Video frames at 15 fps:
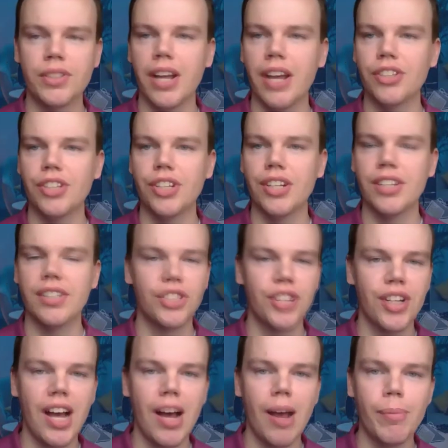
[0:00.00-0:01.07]
not just the
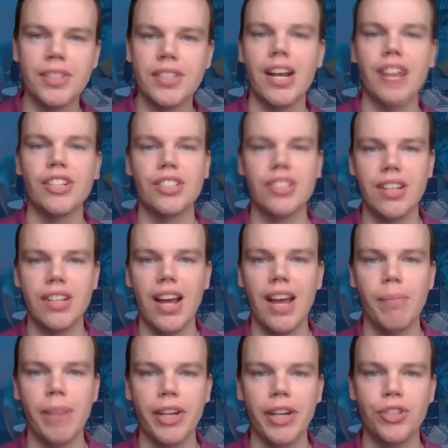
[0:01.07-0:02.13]
job, it's not just
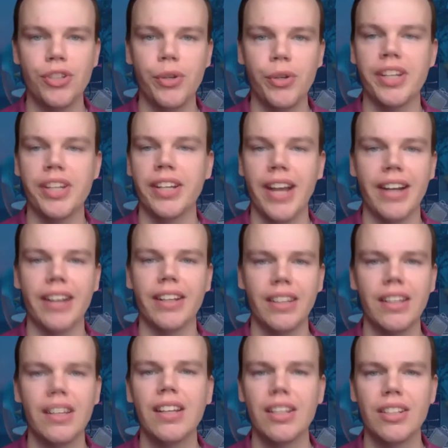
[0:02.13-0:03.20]
life. Make sure you can kind of
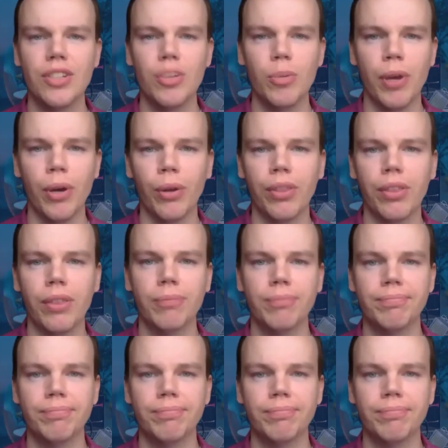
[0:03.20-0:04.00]
do both.